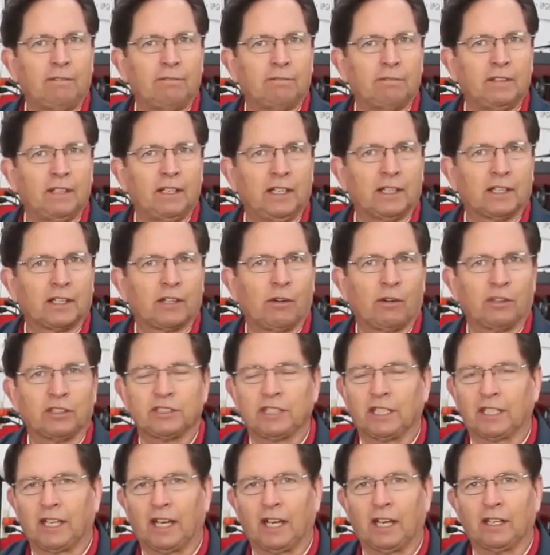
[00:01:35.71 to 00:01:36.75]
And, and, of
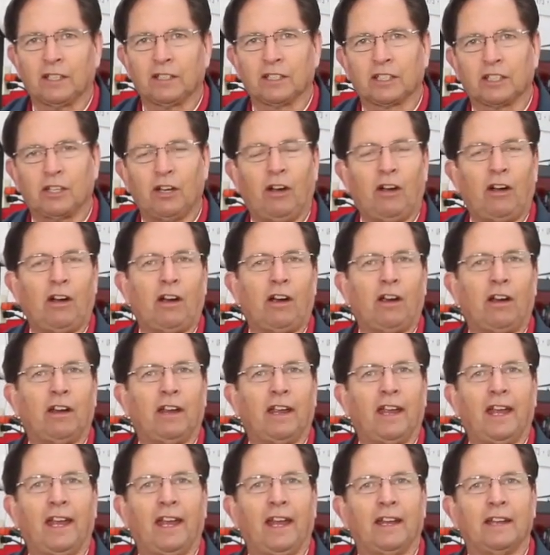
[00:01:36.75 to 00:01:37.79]
course I got into the car
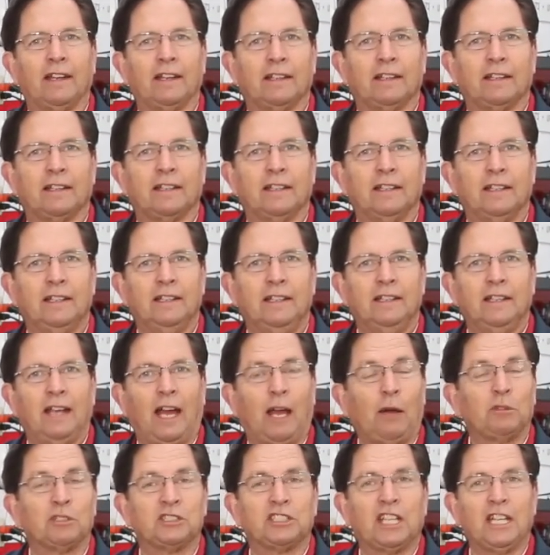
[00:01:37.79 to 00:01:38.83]
and
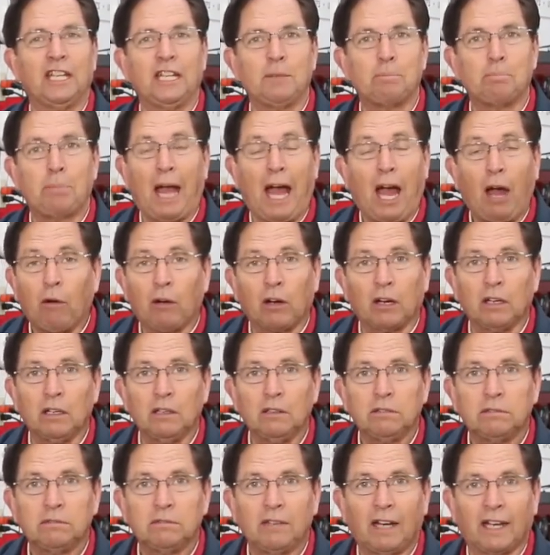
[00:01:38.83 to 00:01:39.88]
I was getting
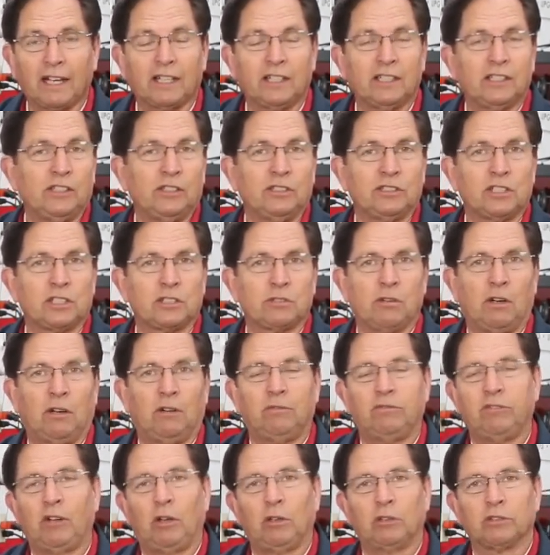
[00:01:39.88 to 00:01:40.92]
power. I could use a
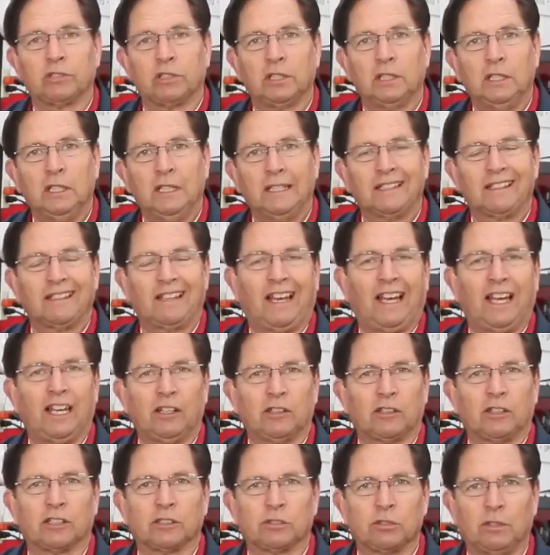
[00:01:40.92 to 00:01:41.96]
12 volt
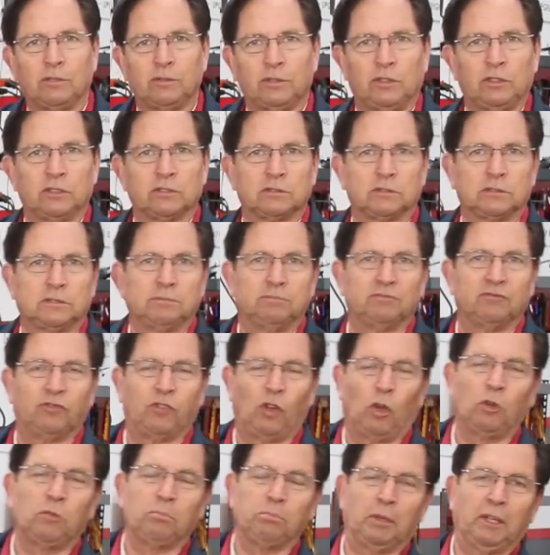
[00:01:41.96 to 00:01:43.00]
light or a 12 volt
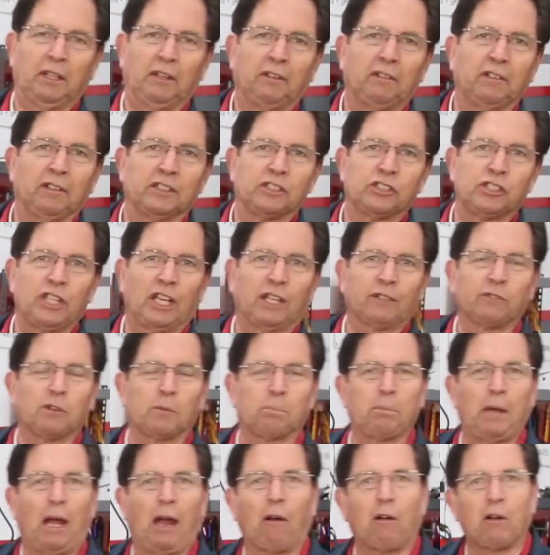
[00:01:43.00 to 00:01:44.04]
voltmeter and check for
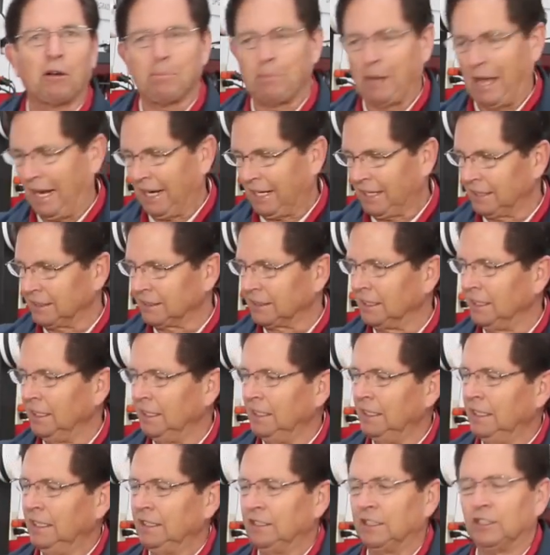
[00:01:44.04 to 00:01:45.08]
power back at the,
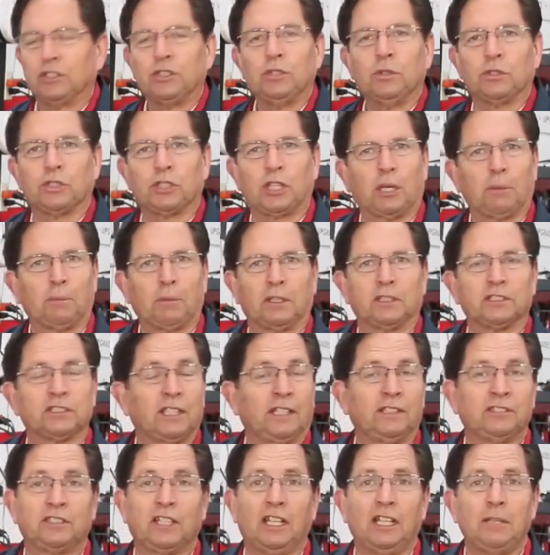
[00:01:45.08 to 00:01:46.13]
the two terminals.
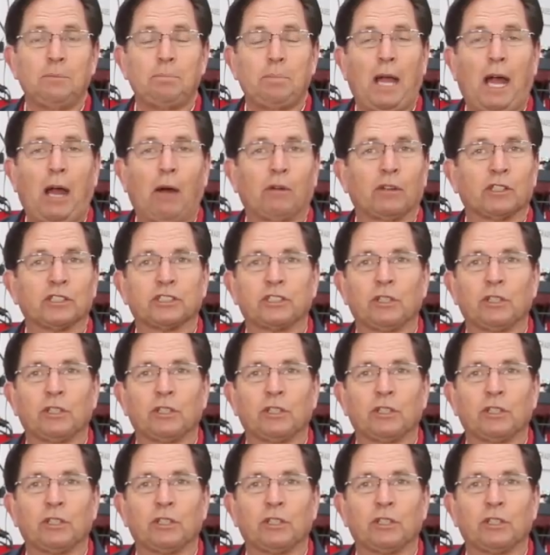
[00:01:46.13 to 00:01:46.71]
I was getting power.